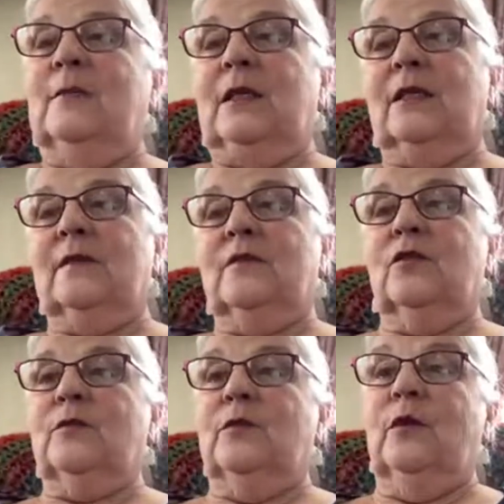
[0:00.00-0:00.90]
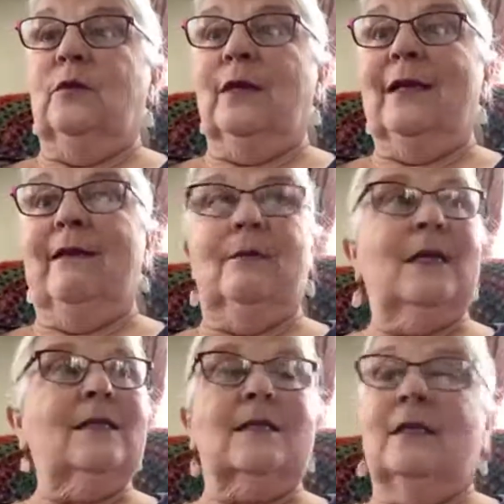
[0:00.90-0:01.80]
because of course we're all wearing
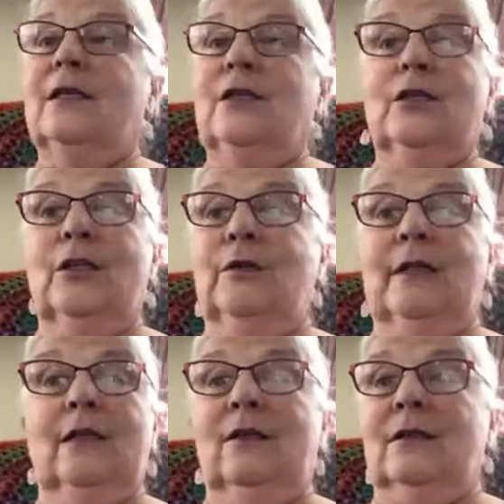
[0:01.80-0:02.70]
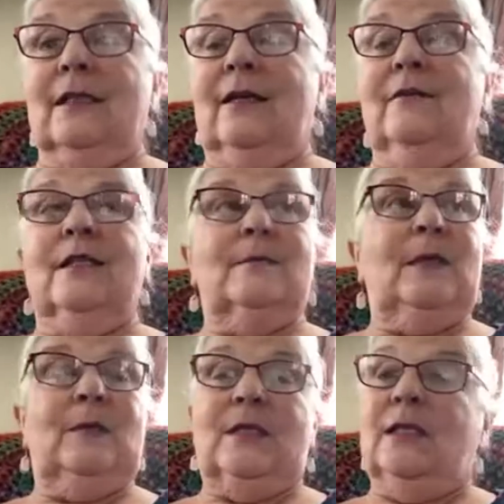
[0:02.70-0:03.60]
masks during lockdown, as
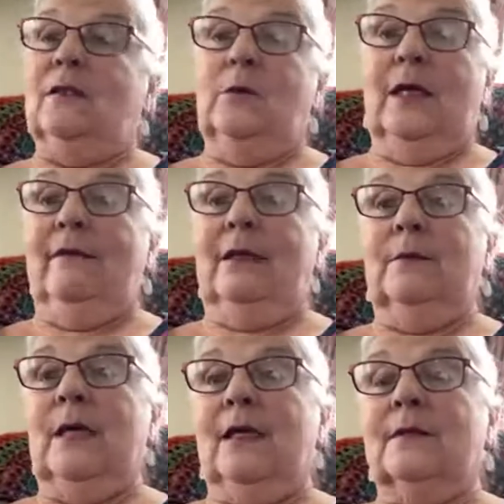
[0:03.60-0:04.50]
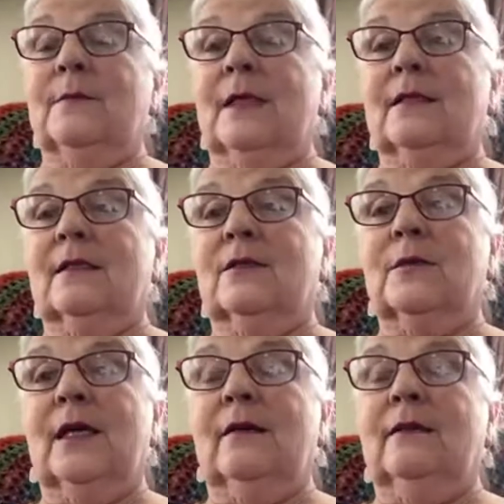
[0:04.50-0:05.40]
people are still wearing masks as
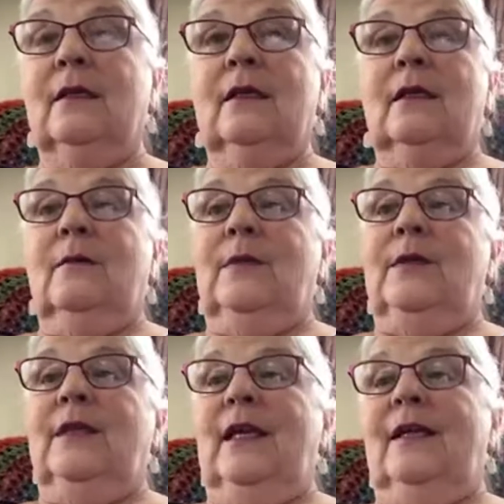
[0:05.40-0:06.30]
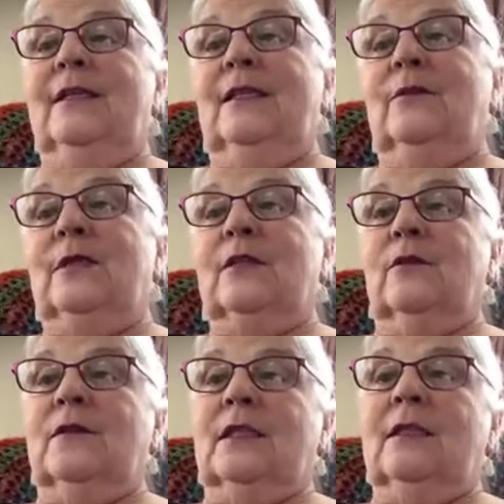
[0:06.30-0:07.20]
well. But the idea was
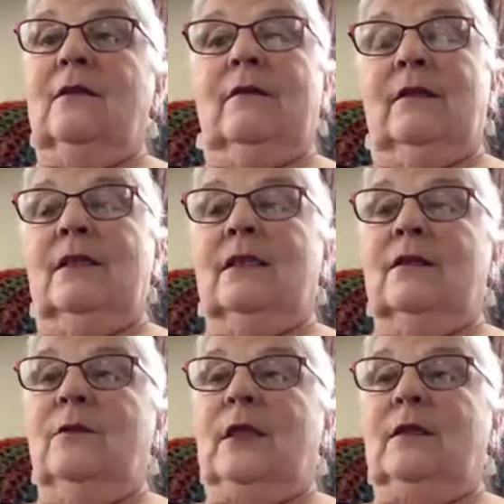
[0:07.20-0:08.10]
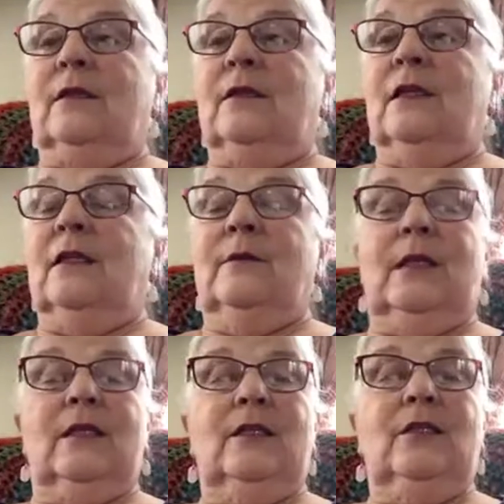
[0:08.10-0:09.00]
sort of skit on this, so we
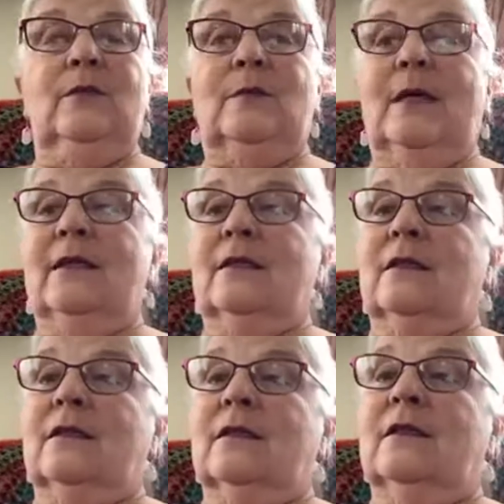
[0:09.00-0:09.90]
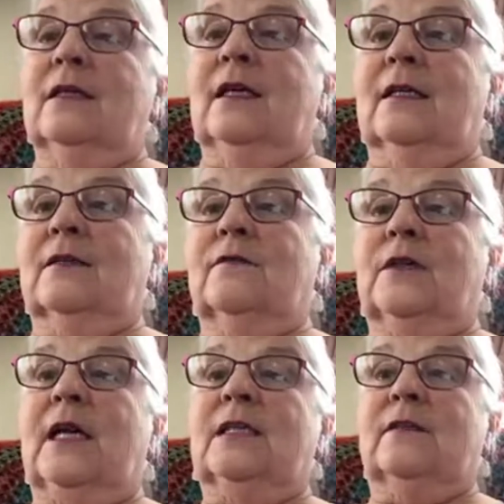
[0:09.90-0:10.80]
can use masks
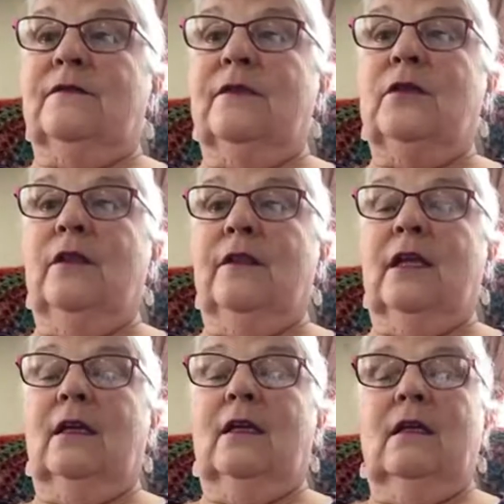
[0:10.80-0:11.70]
as a fun thing.